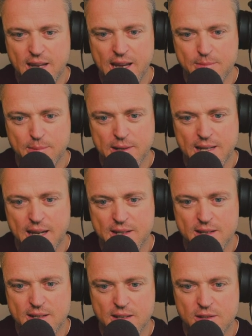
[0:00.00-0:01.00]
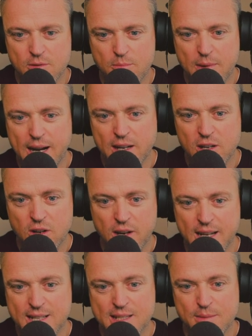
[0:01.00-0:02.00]
and expectations that you might not
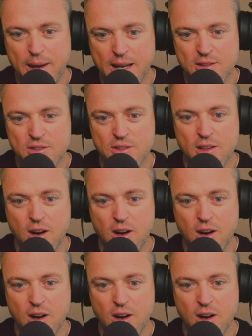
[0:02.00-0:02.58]
expect to the